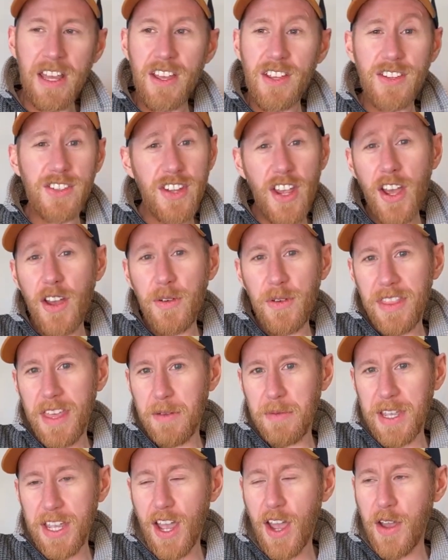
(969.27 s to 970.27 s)
So there
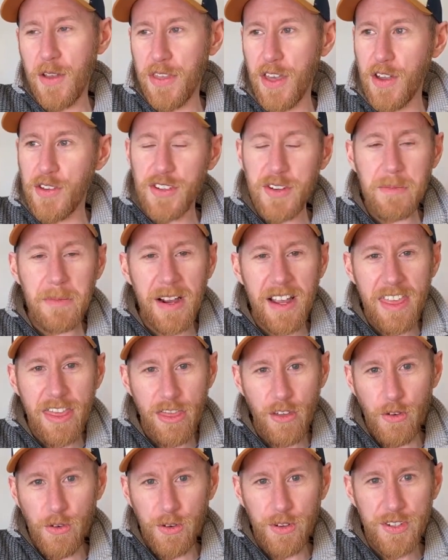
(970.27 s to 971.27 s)
we go. Those are my
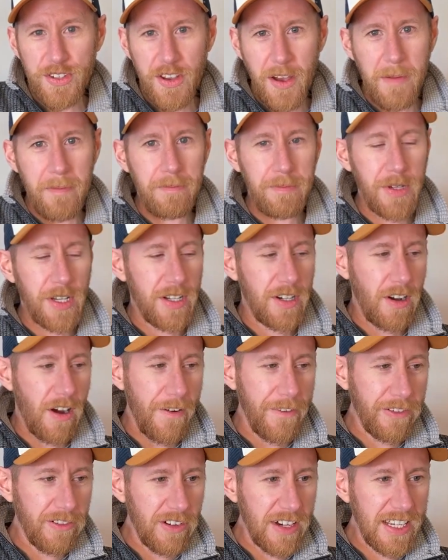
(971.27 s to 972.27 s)
thoughts on Burnt
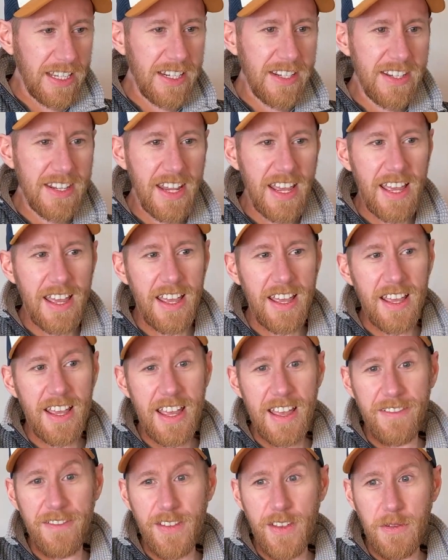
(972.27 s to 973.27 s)
Offerings.
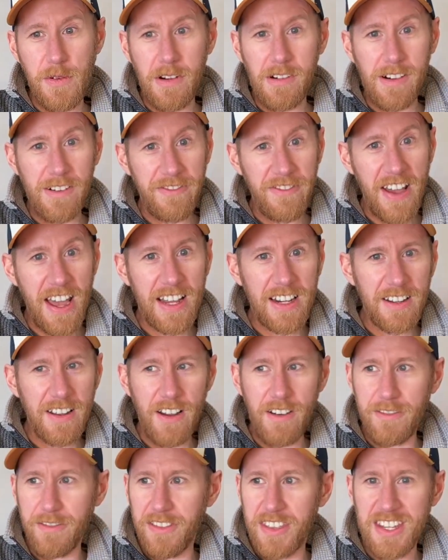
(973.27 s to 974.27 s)
If you are a fan
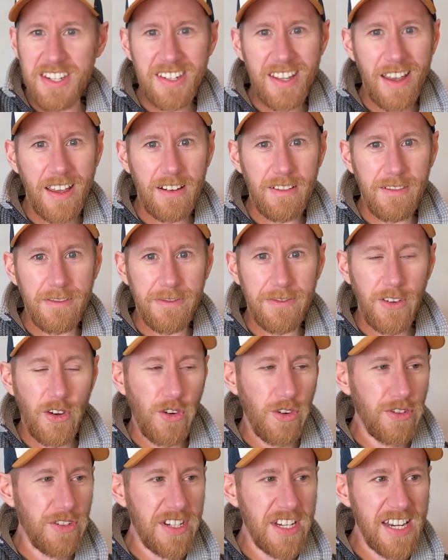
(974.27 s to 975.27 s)
of this kind of
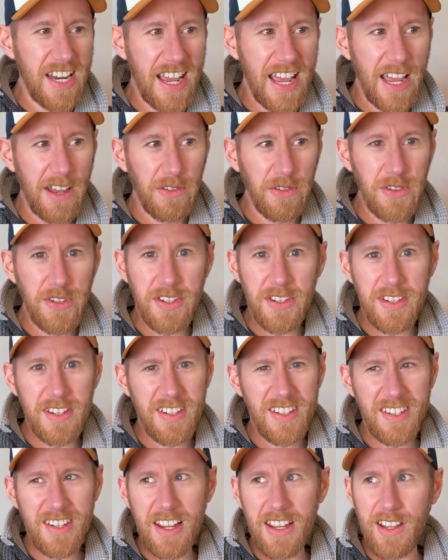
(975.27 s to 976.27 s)
haunted house,
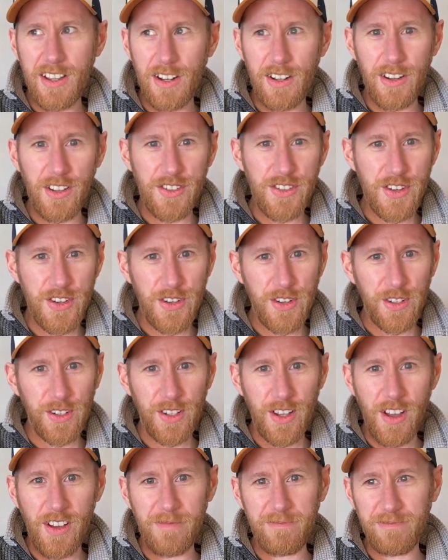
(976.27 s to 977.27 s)

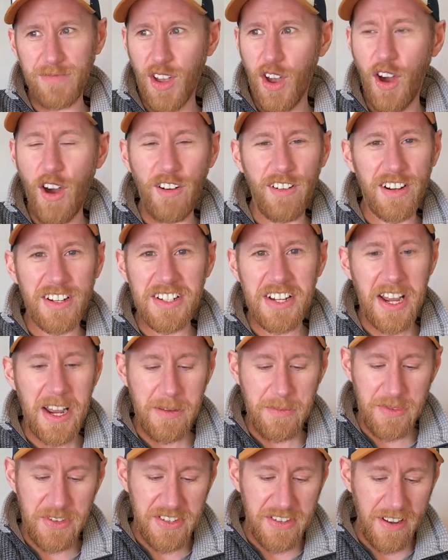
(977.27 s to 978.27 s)
psychological horror
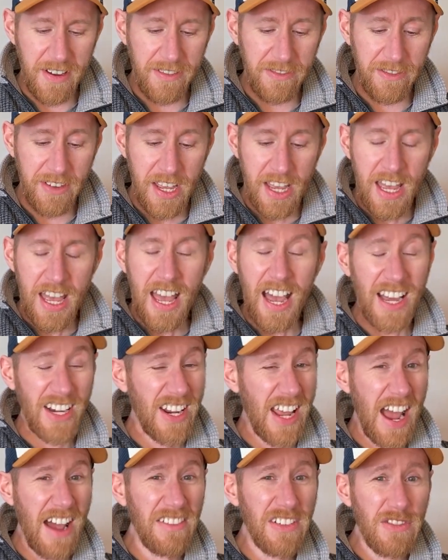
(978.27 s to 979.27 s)
type stuff, and
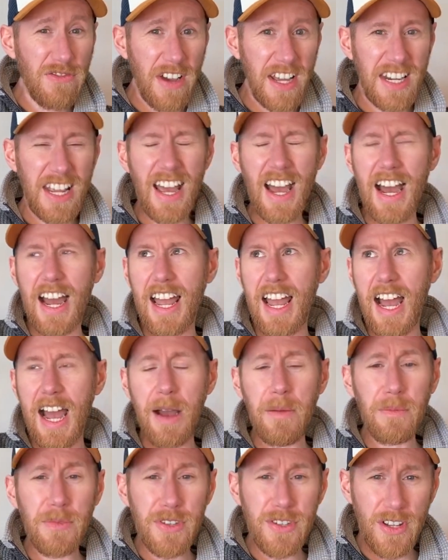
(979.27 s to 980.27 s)
you haven't read it, I
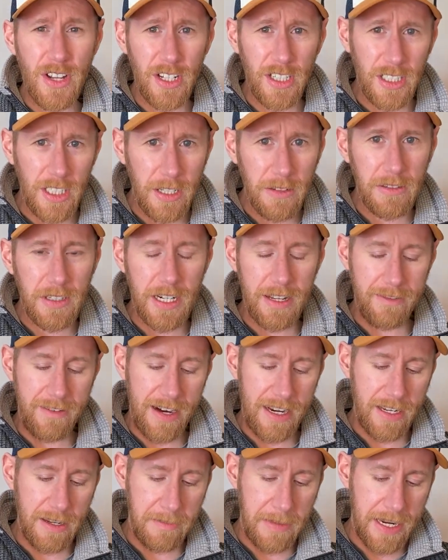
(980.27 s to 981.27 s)
absolutely
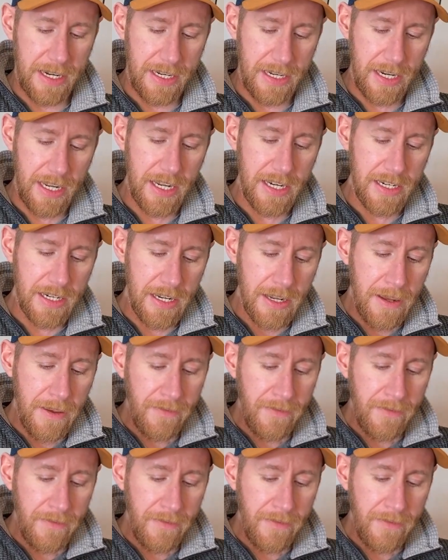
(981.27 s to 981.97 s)
recommend it.